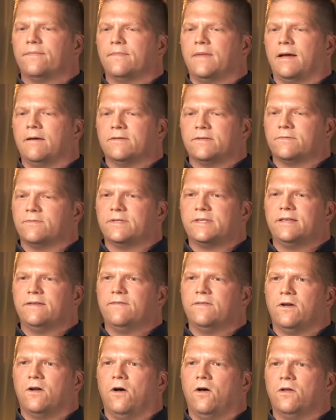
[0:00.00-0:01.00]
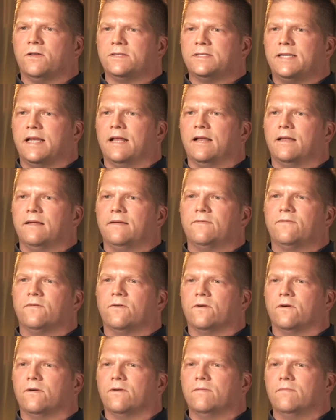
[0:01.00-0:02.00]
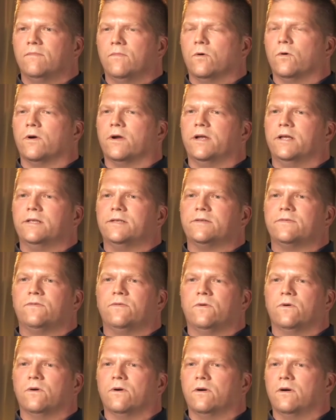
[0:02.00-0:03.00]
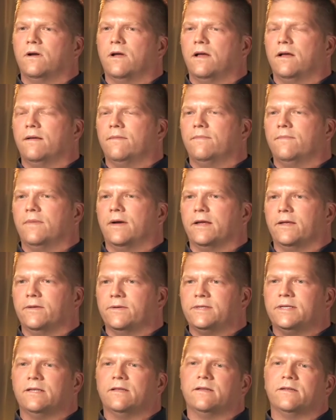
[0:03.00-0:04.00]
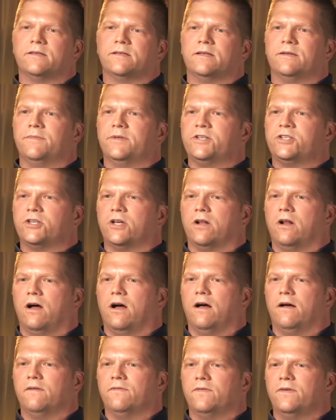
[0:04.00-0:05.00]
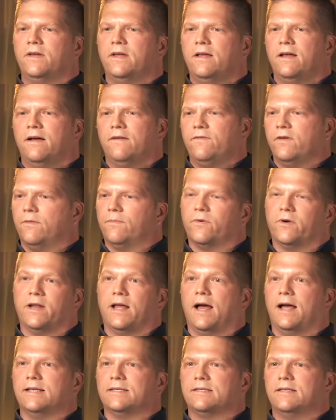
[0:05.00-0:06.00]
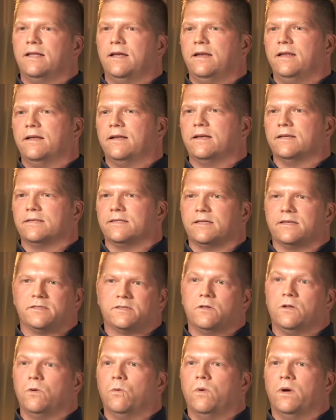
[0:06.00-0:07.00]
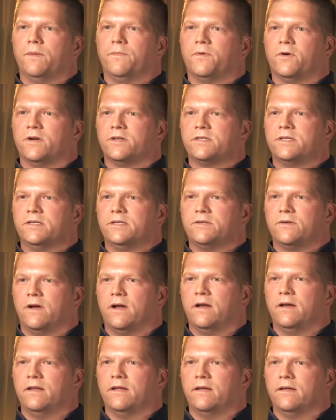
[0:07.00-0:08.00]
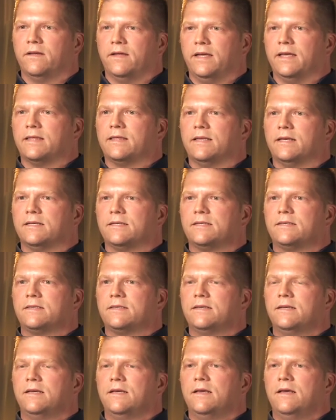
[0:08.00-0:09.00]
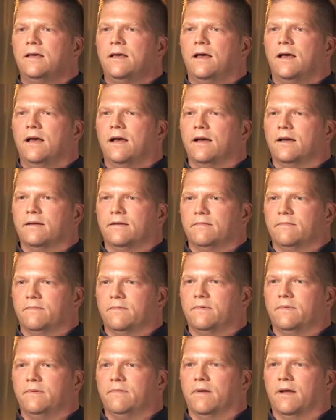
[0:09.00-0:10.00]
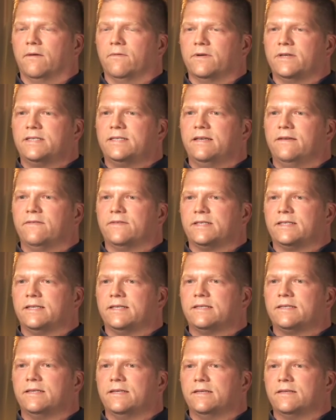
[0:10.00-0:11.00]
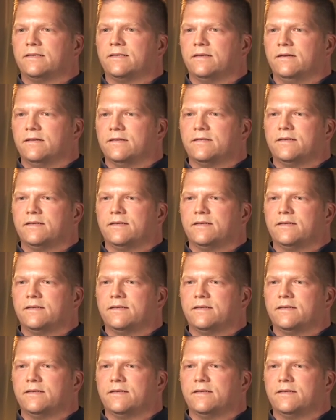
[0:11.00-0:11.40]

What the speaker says: I was receiving calls daily for mortgage, for my utilities going to be shut off. I felt pretty isolated because I was only one person trying to get this. I received assistance on